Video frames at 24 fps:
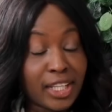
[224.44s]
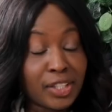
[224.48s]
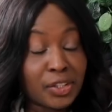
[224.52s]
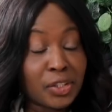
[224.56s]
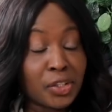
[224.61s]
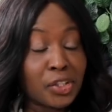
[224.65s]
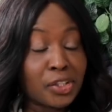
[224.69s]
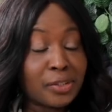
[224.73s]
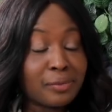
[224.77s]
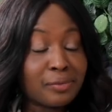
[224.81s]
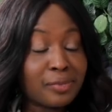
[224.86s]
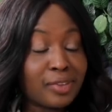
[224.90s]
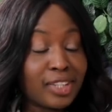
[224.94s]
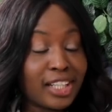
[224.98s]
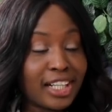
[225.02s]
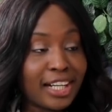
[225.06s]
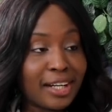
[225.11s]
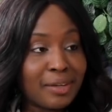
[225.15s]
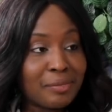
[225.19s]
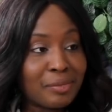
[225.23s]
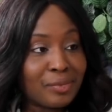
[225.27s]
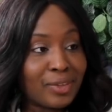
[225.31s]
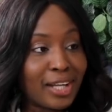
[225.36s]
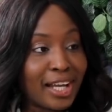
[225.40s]
God
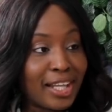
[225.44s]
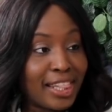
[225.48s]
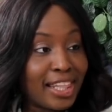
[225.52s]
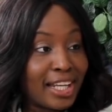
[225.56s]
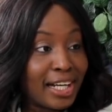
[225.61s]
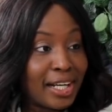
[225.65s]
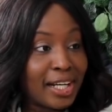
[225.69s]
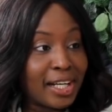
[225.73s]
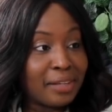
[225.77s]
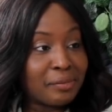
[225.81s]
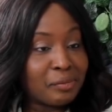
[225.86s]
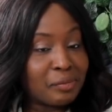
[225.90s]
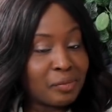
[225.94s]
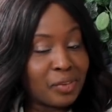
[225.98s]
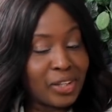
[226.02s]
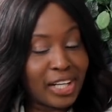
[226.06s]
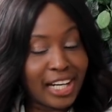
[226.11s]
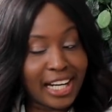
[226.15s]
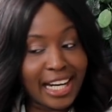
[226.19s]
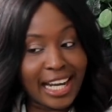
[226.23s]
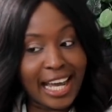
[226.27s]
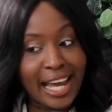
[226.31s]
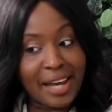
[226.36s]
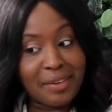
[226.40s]
that I am where
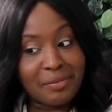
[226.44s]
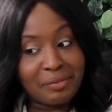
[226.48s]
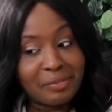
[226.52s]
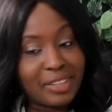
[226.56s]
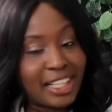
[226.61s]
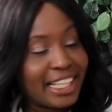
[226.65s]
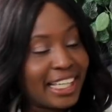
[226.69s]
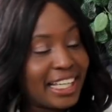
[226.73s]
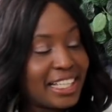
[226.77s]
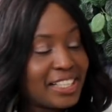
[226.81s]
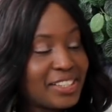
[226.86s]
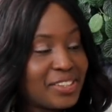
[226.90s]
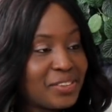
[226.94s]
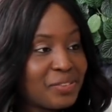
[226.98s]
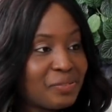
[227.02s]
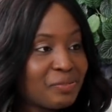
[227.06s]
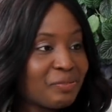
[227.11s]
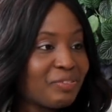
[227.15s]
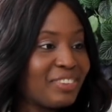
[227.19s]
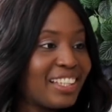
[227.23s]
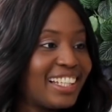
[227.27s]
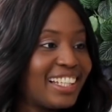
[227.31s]
I am, I guess.